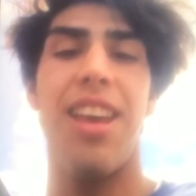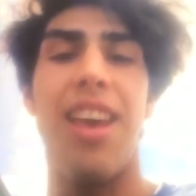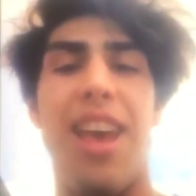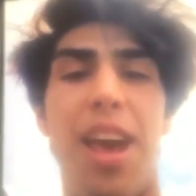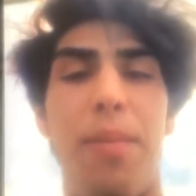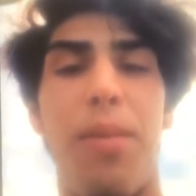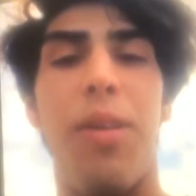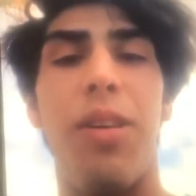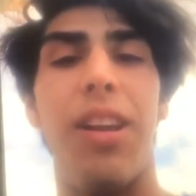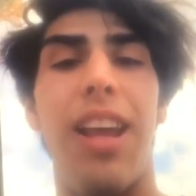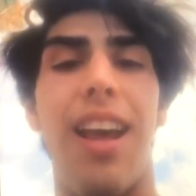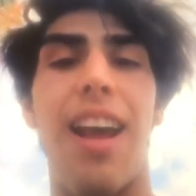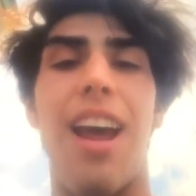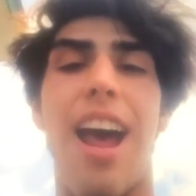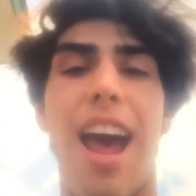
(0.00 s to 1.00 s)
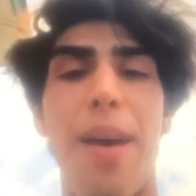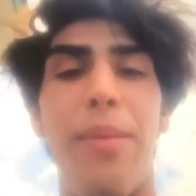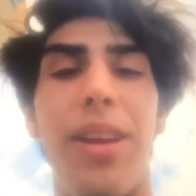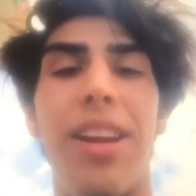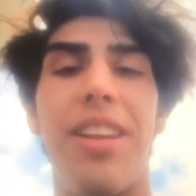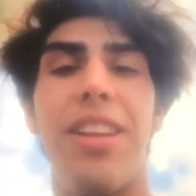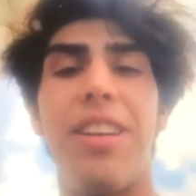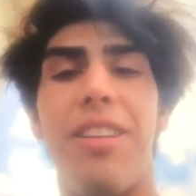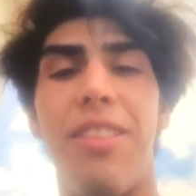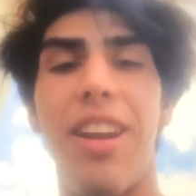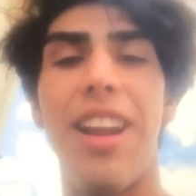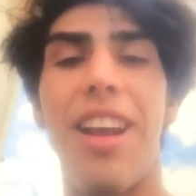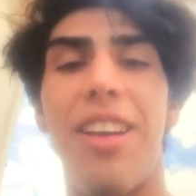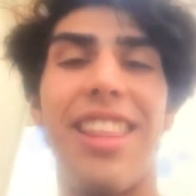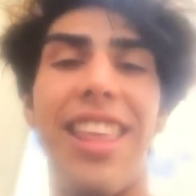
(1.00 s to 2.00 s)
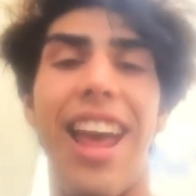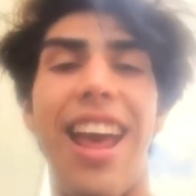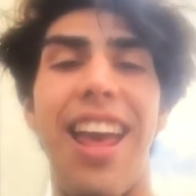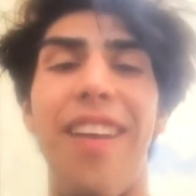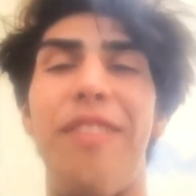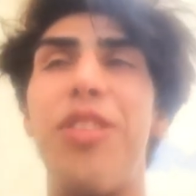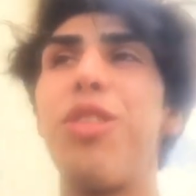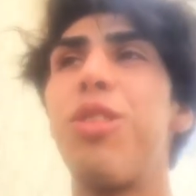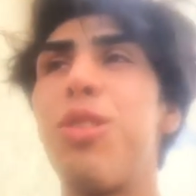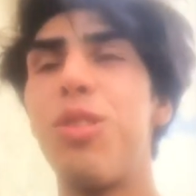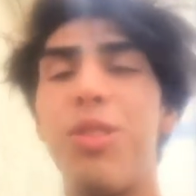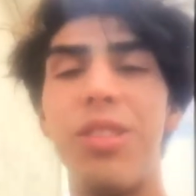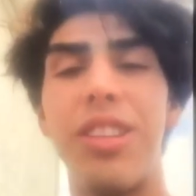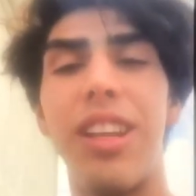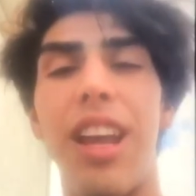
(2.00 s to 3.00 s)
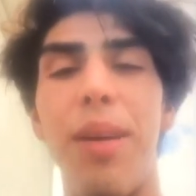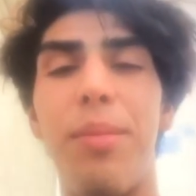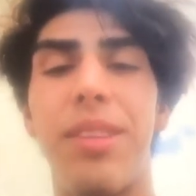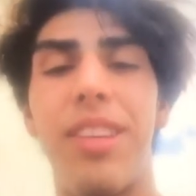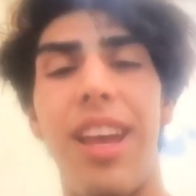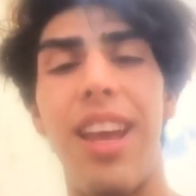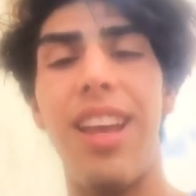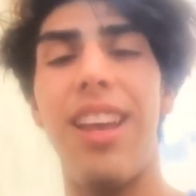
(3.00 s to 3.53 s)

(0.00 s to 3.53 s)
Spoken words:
Hey, Mowgli, I made a deal right now that if you lose the game of skate...